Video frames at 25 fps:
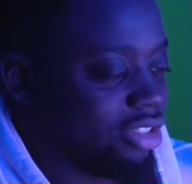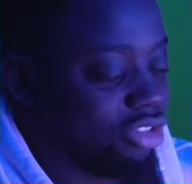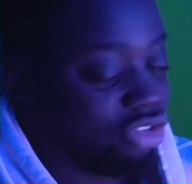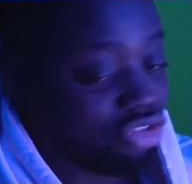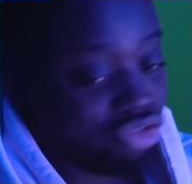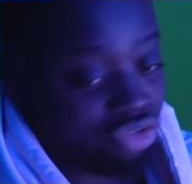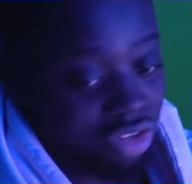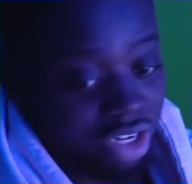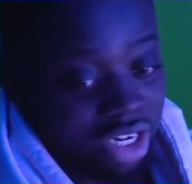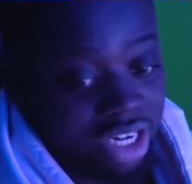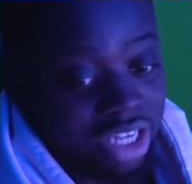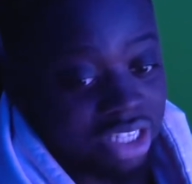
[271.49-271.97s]

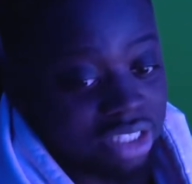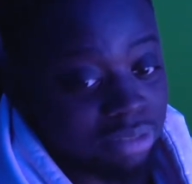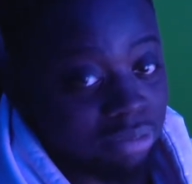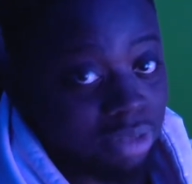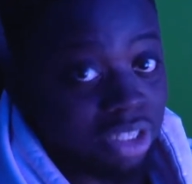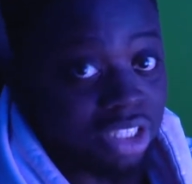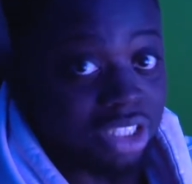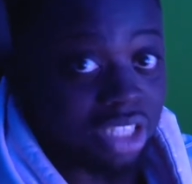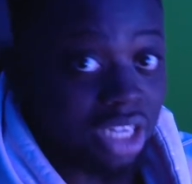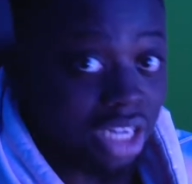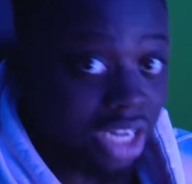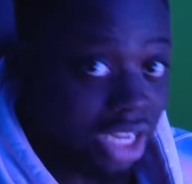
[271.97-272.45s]
Drink as
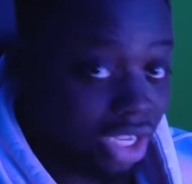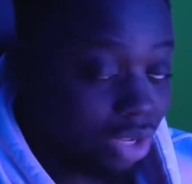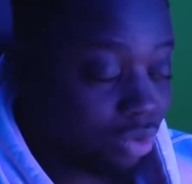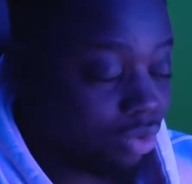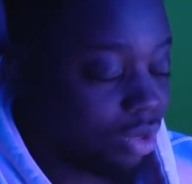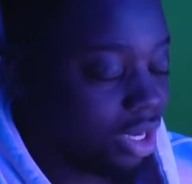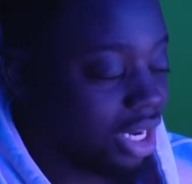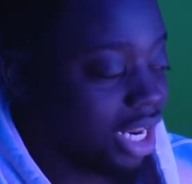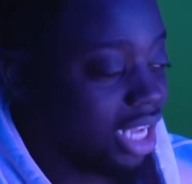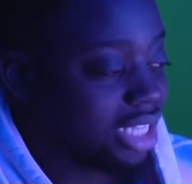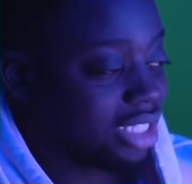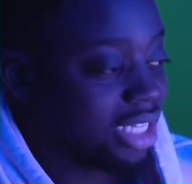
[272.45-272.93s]
much
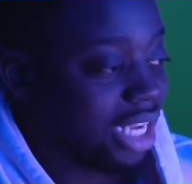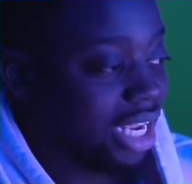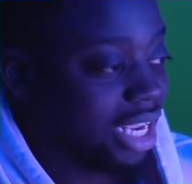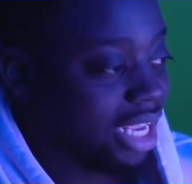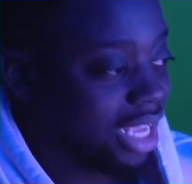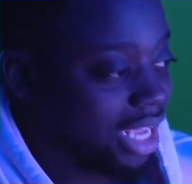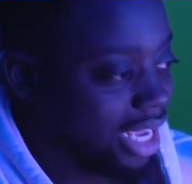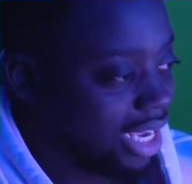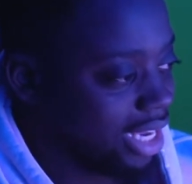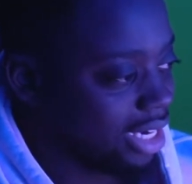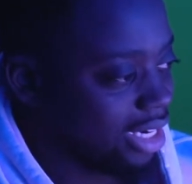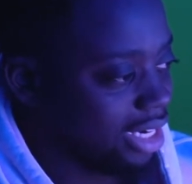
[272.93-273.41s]
liquid as I
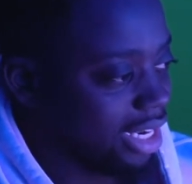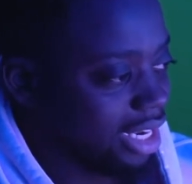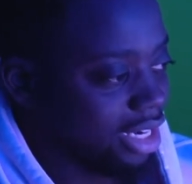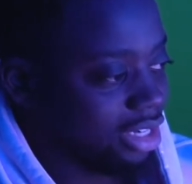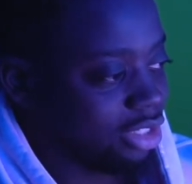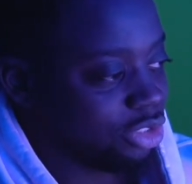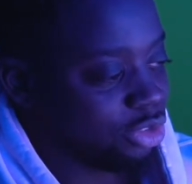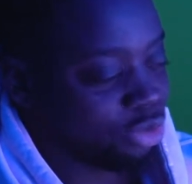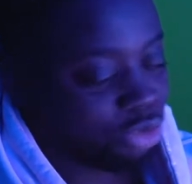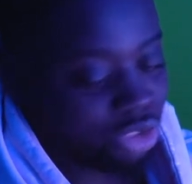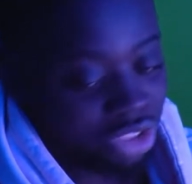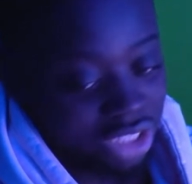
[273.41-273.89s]
can. Like I
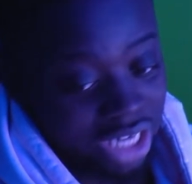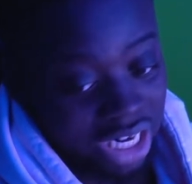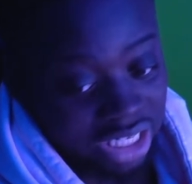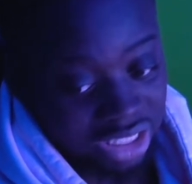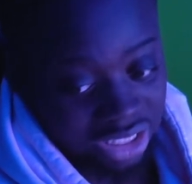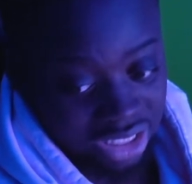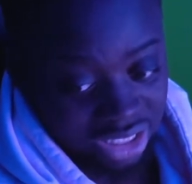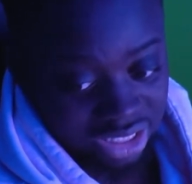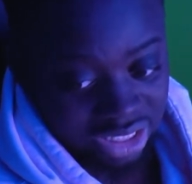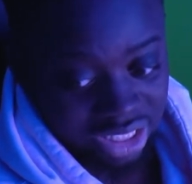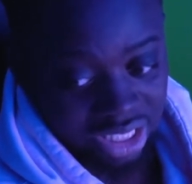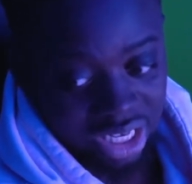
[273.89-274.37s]
told you guys
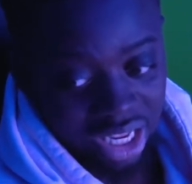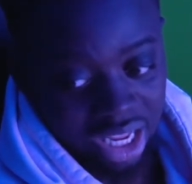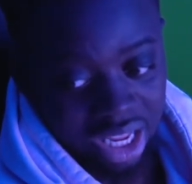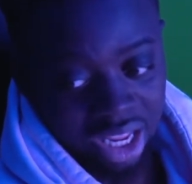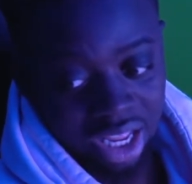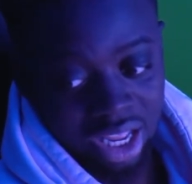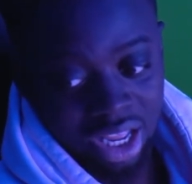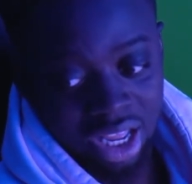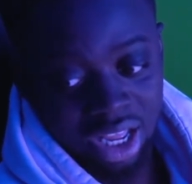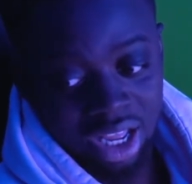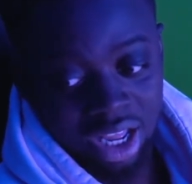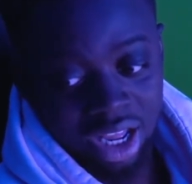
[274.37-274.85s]
yesterday,
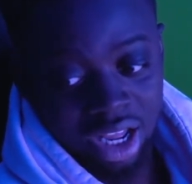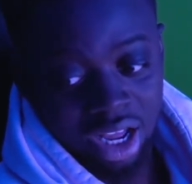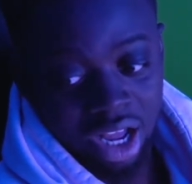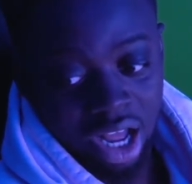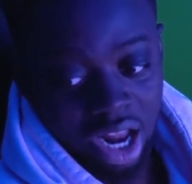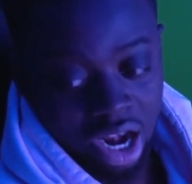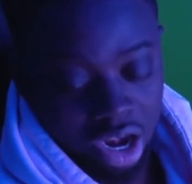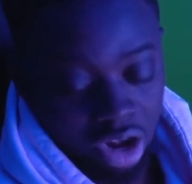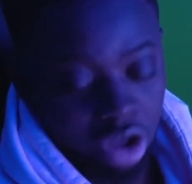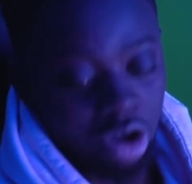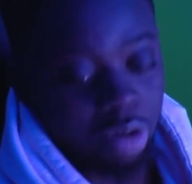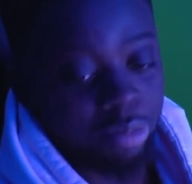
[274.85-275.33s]

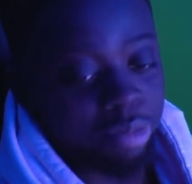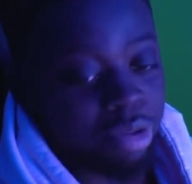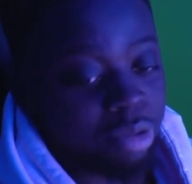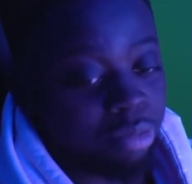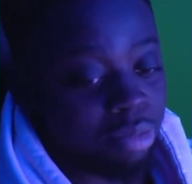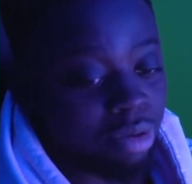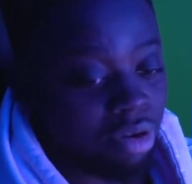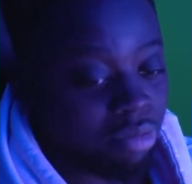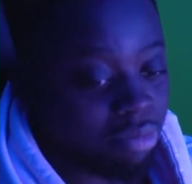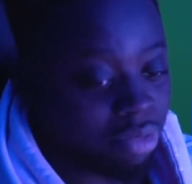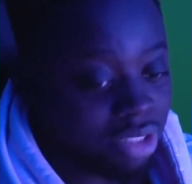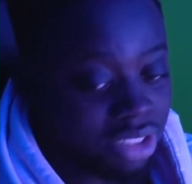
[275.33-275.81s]
a lot of
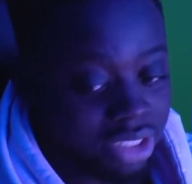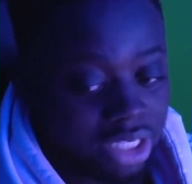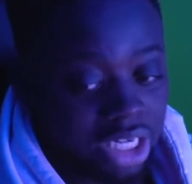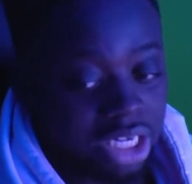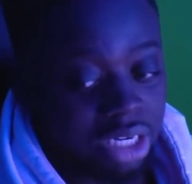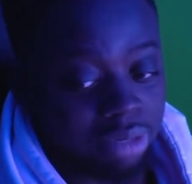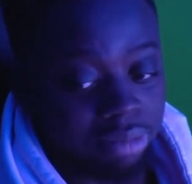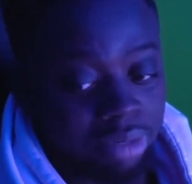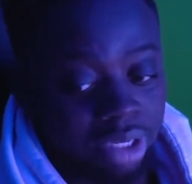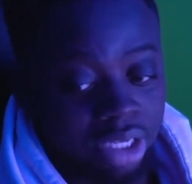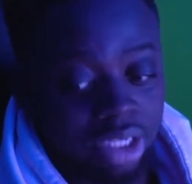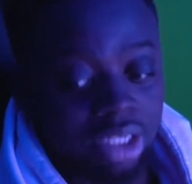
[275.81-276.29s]
people have been
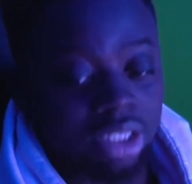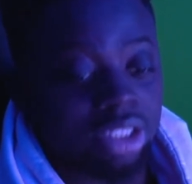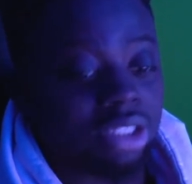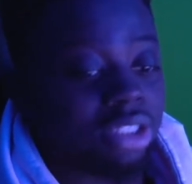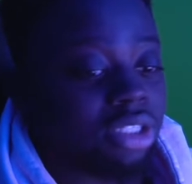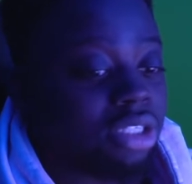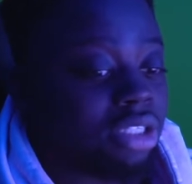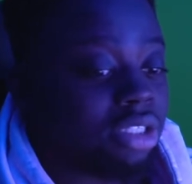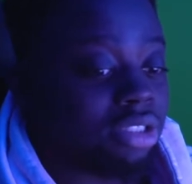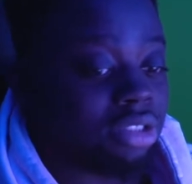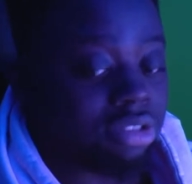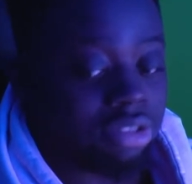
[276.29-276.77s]
telling me
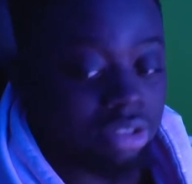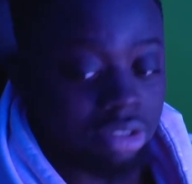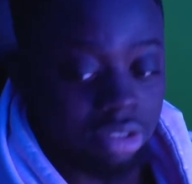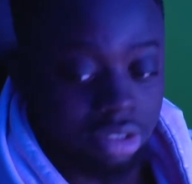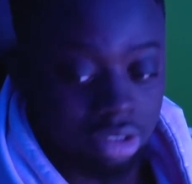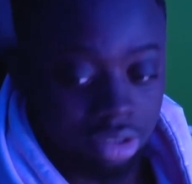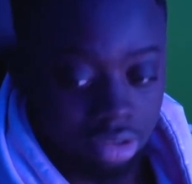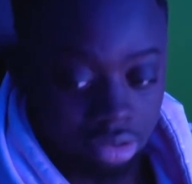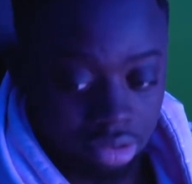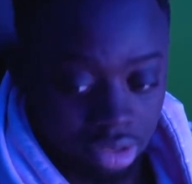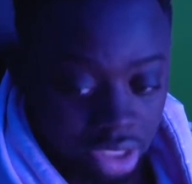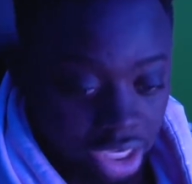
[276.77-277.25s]

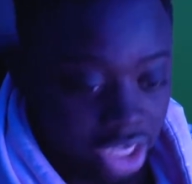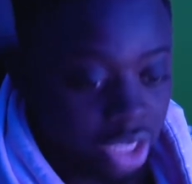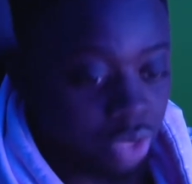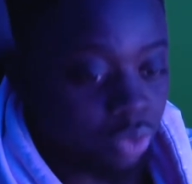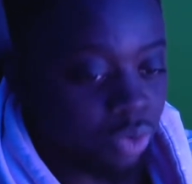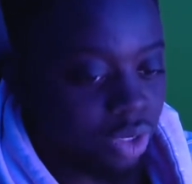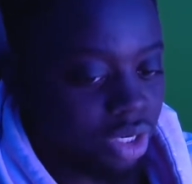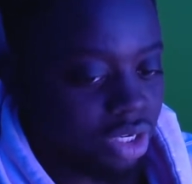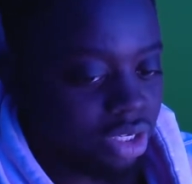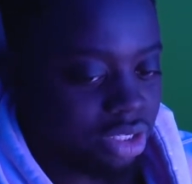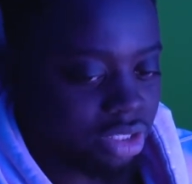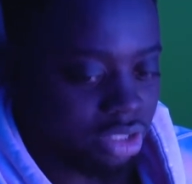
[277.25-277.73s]

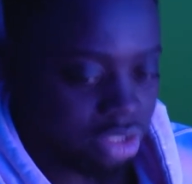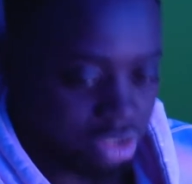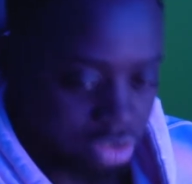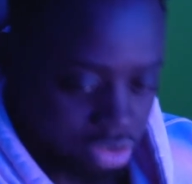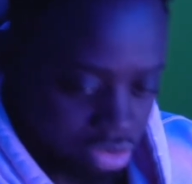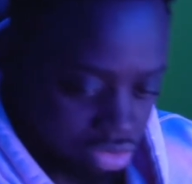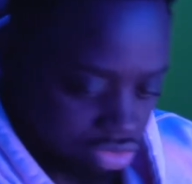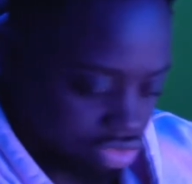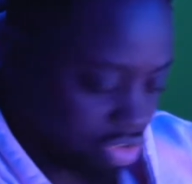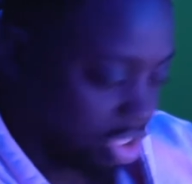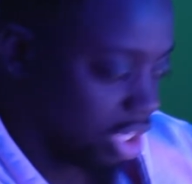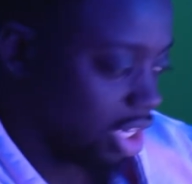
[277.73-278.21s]
liquid.
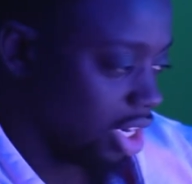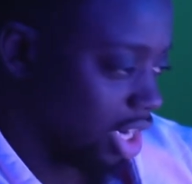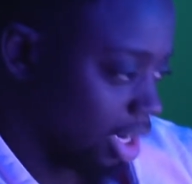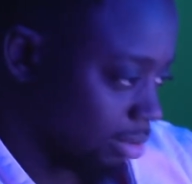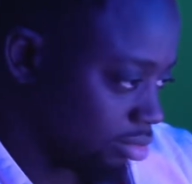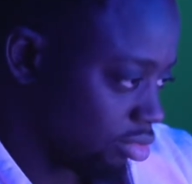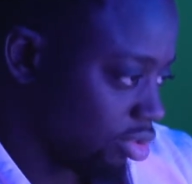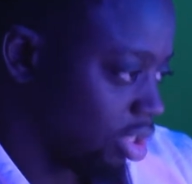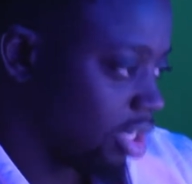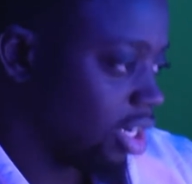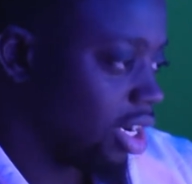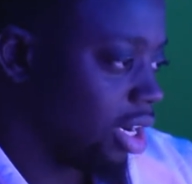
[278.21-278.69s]
Drink up,
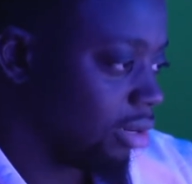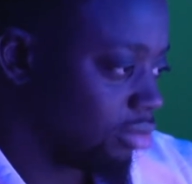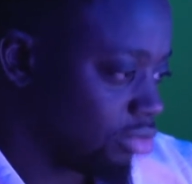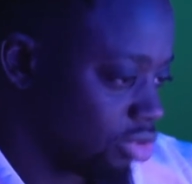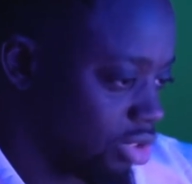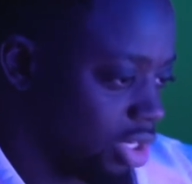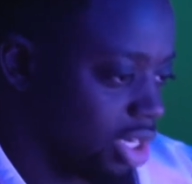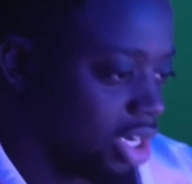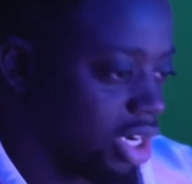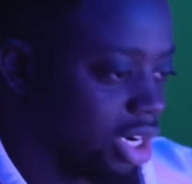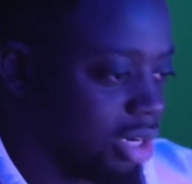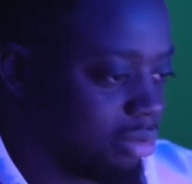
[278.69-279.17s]
drink up,
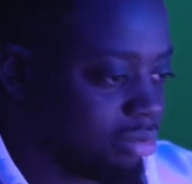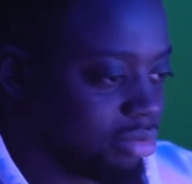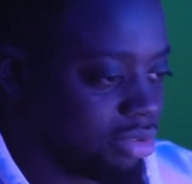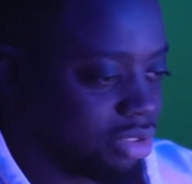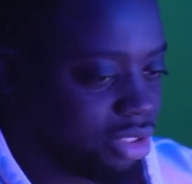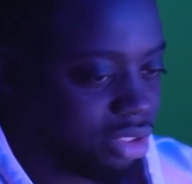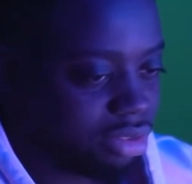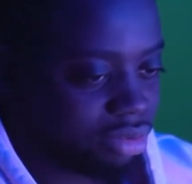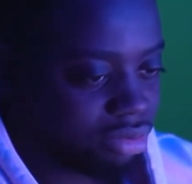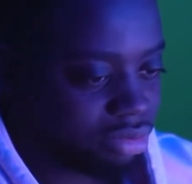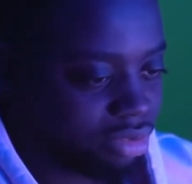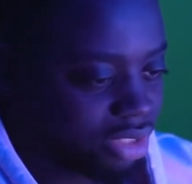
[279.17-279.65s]
drink up.
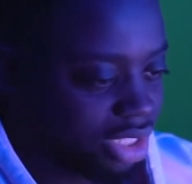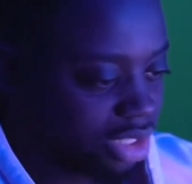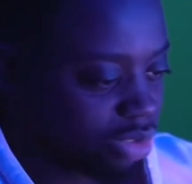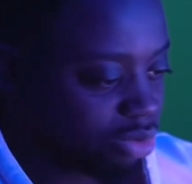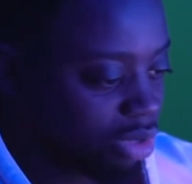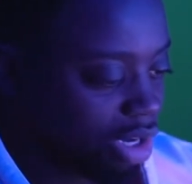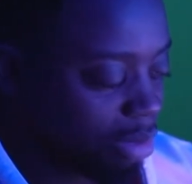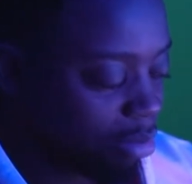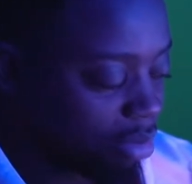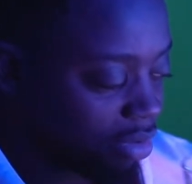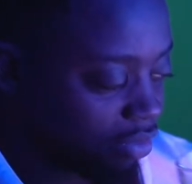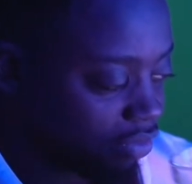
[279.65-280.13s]
So that's
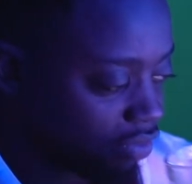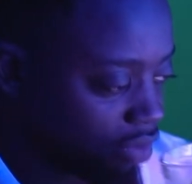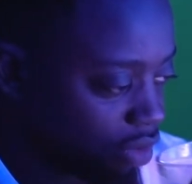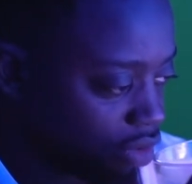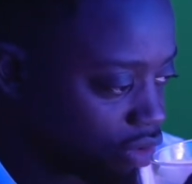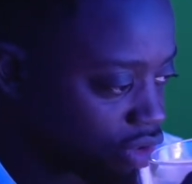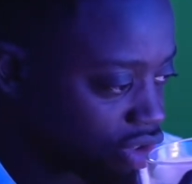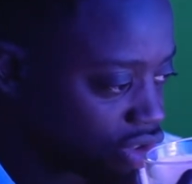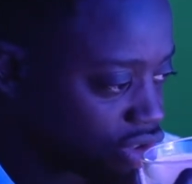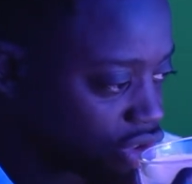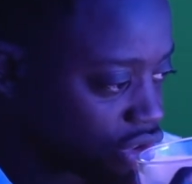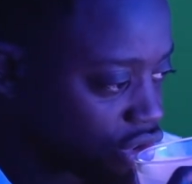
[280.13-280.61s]
what I've been
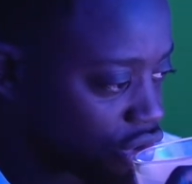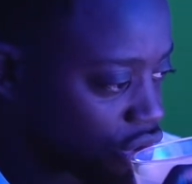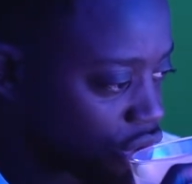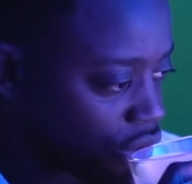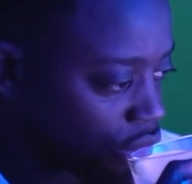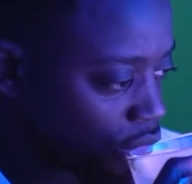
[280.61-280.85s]
focused on.